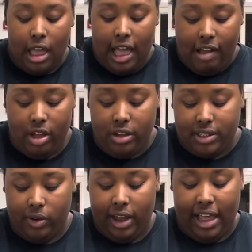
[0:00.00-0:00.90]
I've
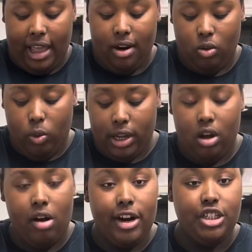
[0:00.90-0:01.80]
also got one
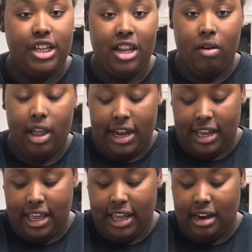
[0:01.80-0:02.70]
large yellow
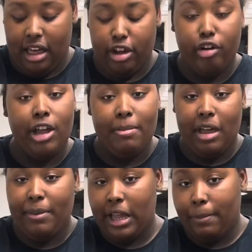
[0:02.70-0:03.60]
onion, a green bell
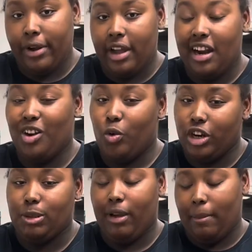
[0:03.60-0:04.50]
pepper, and an
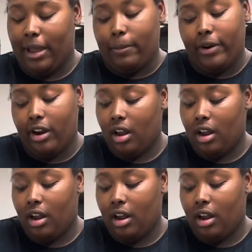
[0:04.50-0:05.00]
orange bell pepper.